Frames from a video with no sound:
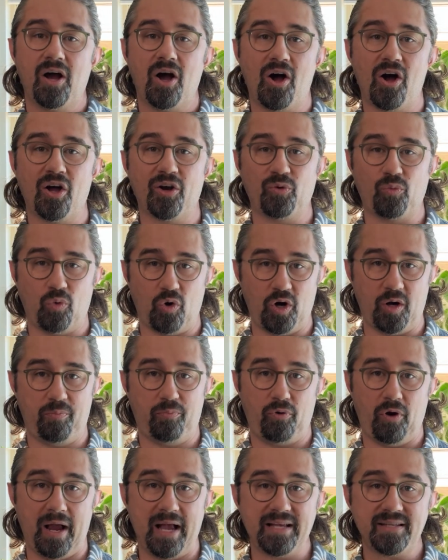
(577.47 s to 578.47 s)
on
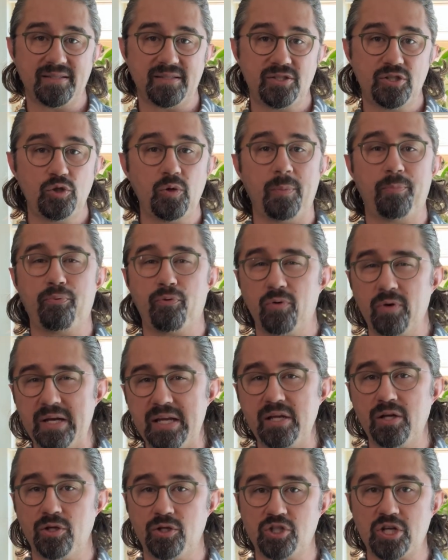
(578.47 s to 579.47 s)
WordPress do a
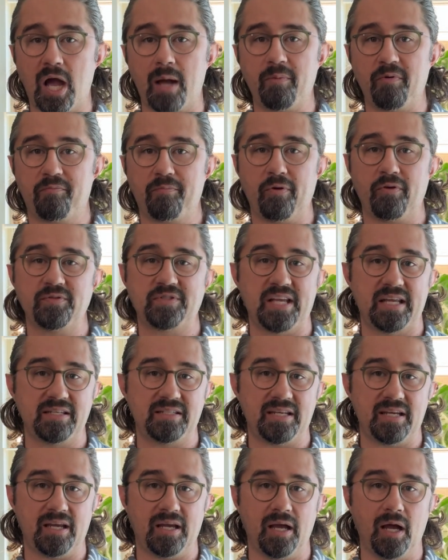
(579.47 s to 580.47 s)
pretty good job of
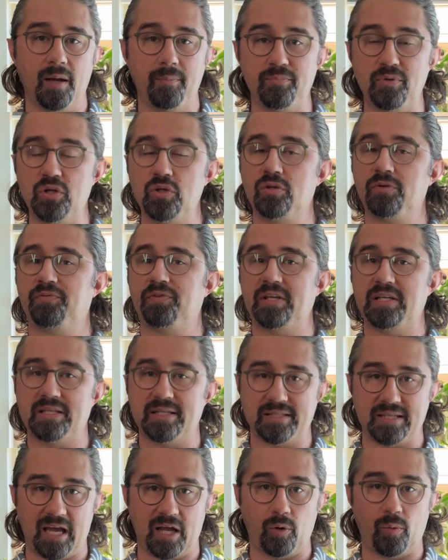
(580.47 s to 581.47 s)
presenting a beautifully
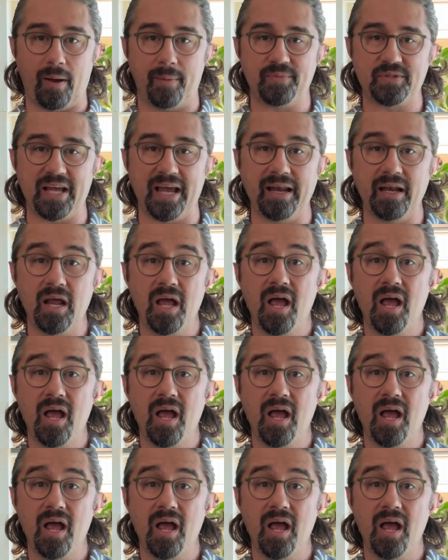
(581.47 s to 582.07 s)
designed website.